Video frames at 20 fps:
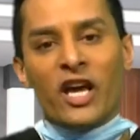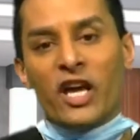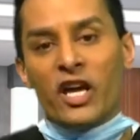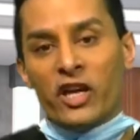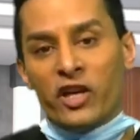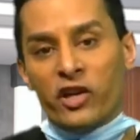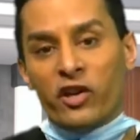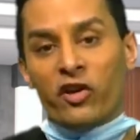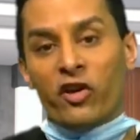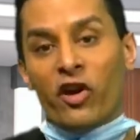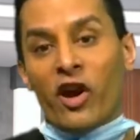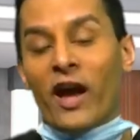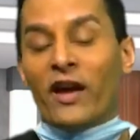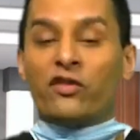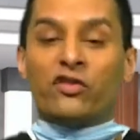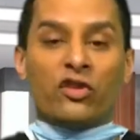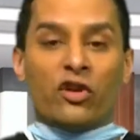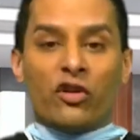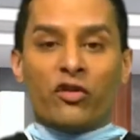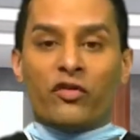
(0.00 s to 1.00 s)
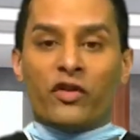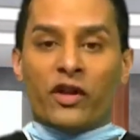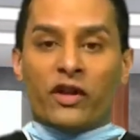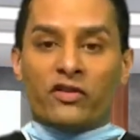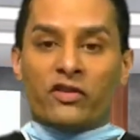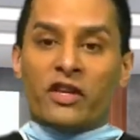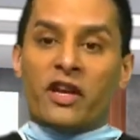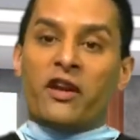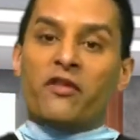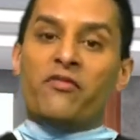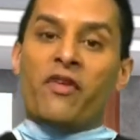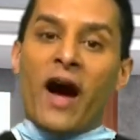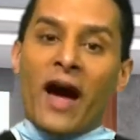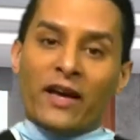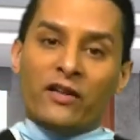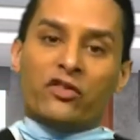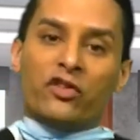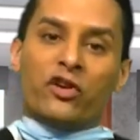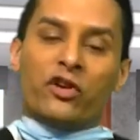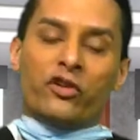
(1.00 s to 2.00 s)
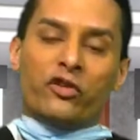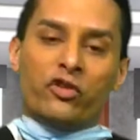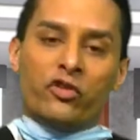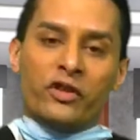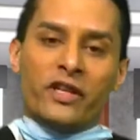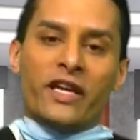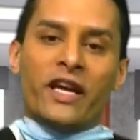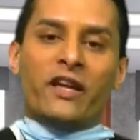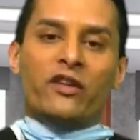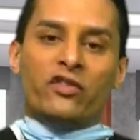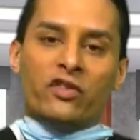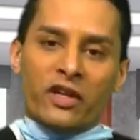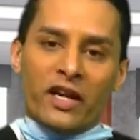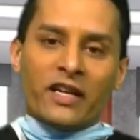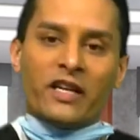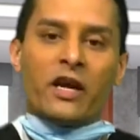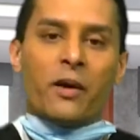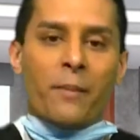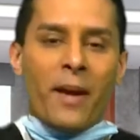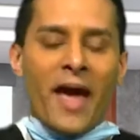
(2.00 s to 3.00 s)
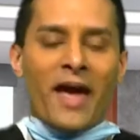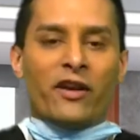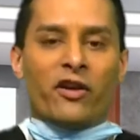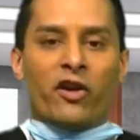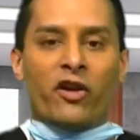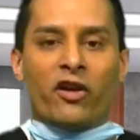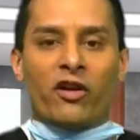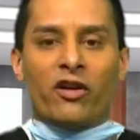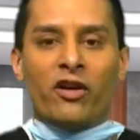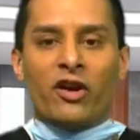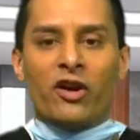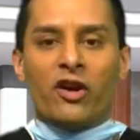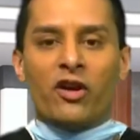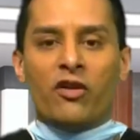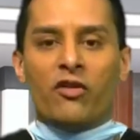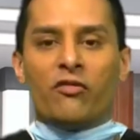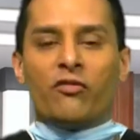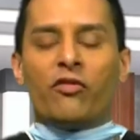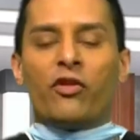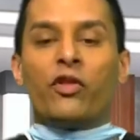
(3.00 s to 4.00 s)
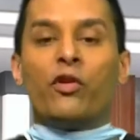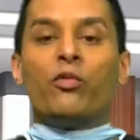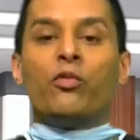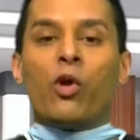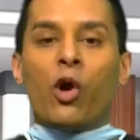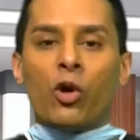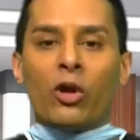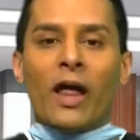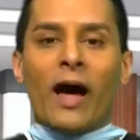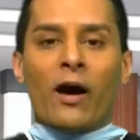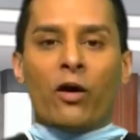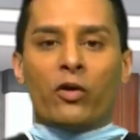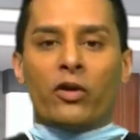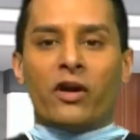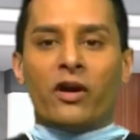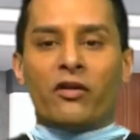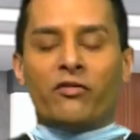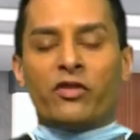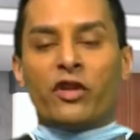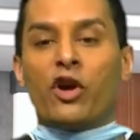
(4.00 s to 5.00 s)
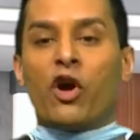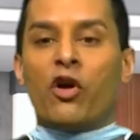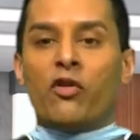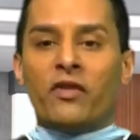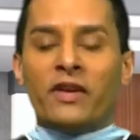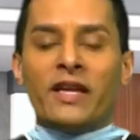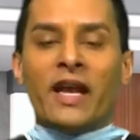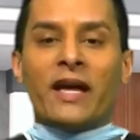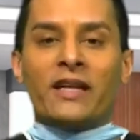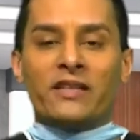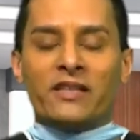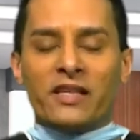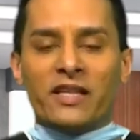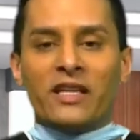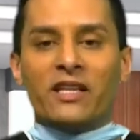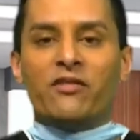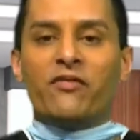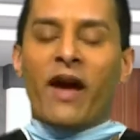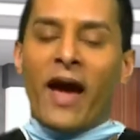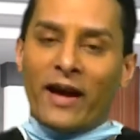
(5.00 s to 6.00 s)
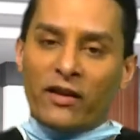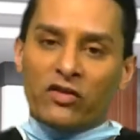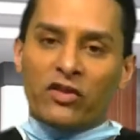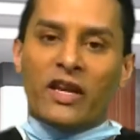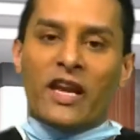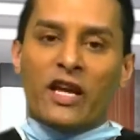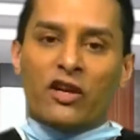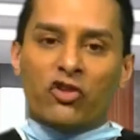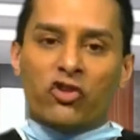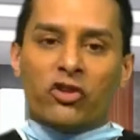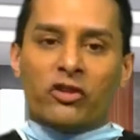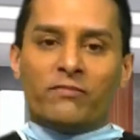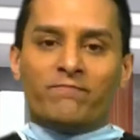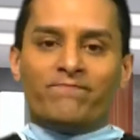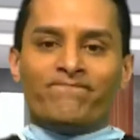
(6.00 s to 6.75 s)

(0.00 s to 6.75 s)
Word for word: Here I serve as an advisor to the incident commander for the rollout of the COVID-19 vaccination.